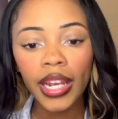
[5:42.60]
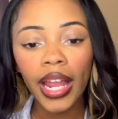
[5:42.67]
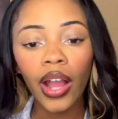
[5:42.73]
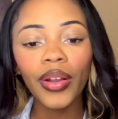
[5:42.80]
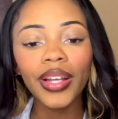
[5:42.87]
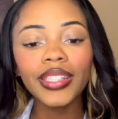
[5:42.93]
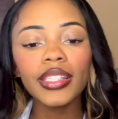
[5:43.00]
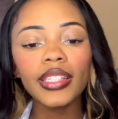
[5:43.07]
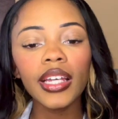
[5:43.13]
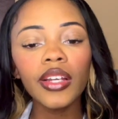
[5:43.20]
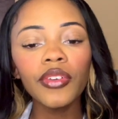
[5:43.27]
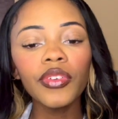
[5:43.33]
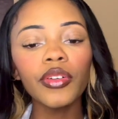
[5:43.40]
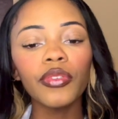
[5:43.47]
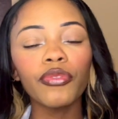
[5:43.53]
Now, instead of
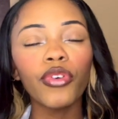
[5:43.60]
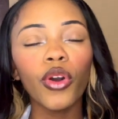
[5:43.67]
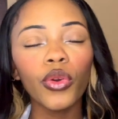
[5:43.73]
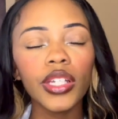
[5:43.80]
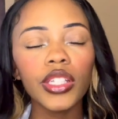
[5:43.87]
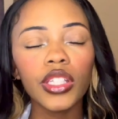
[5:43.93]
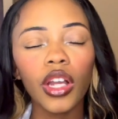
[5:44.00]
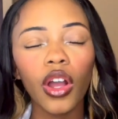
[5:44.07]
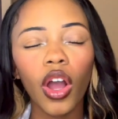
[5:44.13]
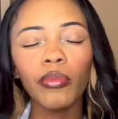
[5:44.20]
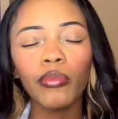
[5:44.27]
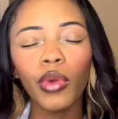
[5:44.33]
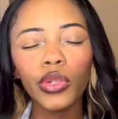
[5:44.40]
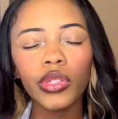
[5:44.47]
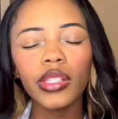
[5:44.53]
it focusing on
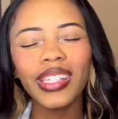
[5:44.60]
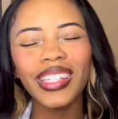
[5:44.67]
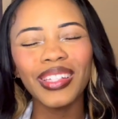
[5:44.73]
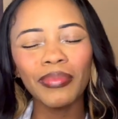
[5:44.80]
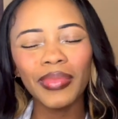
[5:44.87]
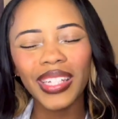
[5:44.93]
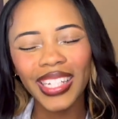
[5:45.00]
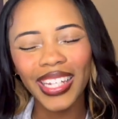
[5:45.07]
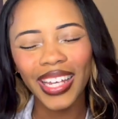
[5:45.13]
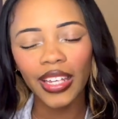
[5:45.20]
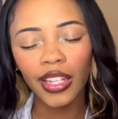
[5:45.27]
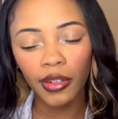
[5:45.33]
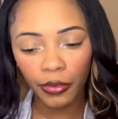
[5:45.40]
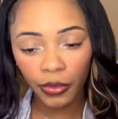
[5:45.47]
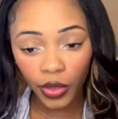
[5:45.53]
mostly the media
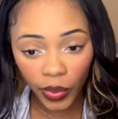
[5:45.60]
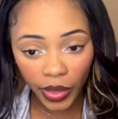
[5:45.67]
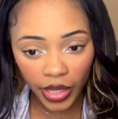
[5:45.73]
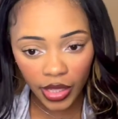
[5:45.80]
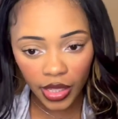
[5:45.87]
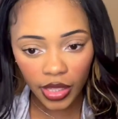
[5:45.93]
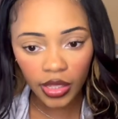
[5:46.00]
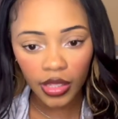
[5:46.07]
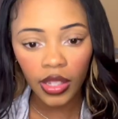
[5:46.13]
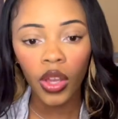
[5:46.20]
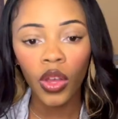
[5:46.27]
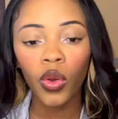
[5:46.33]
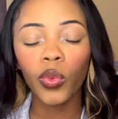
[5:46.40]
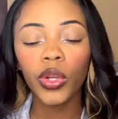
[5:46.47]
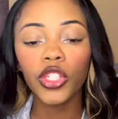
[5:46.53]
influence,
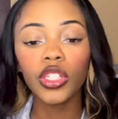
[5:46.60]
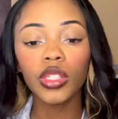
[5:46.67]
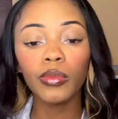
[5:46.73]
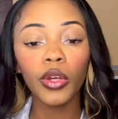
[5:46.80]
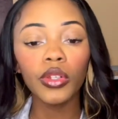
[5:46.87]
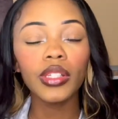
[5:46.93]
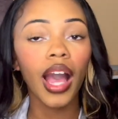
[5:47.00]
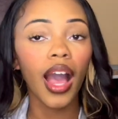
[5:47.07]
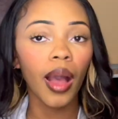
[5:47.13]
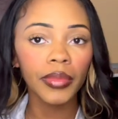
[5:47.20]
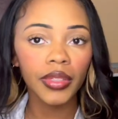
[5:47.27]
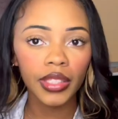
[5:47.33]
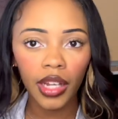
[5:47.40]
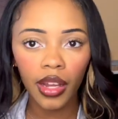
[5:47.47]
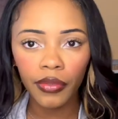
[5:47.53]
which is most
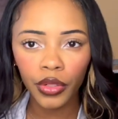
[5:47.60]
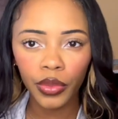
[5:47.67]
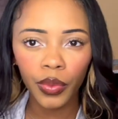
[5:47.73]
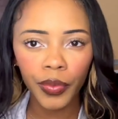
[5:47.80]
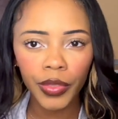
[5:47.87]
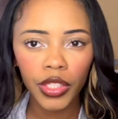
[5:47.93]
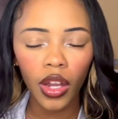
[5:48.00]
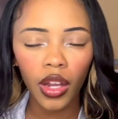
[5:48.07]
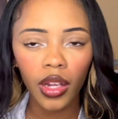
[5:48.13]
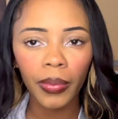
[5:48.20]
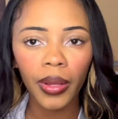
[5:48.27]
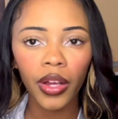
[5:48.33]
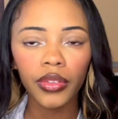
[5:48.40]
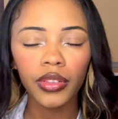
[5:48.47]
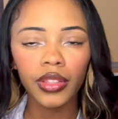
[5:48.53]
commonly covered when we talk
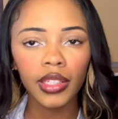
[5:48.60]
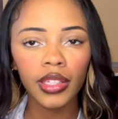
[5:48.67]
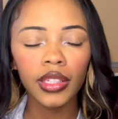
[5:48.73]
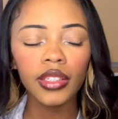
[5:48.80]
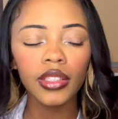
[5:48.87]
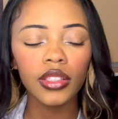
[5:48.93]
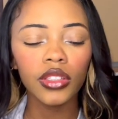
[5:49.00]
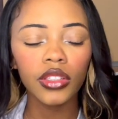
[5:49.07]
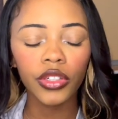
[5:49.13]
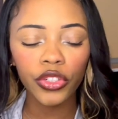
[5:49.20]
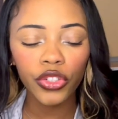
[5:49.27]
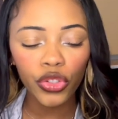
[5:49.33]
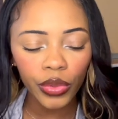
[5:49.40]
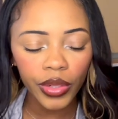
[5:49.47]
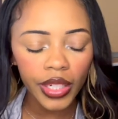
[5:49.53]
about the
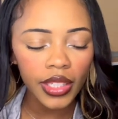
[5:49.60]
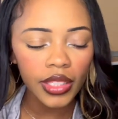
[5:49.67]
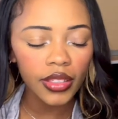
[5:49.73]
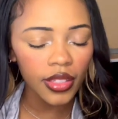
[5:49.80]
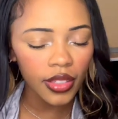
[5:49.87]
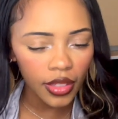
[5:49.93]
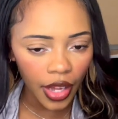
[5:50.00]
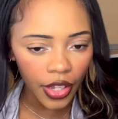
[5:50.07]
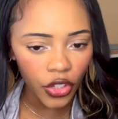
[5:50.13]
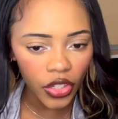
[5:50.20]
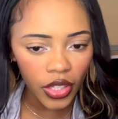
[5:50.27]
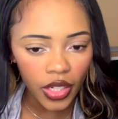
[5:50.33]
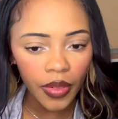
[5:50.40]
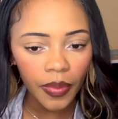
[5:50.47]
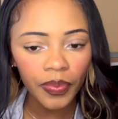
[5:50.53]
surgery
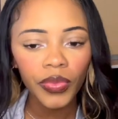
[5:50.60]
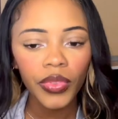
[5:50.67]
discussion,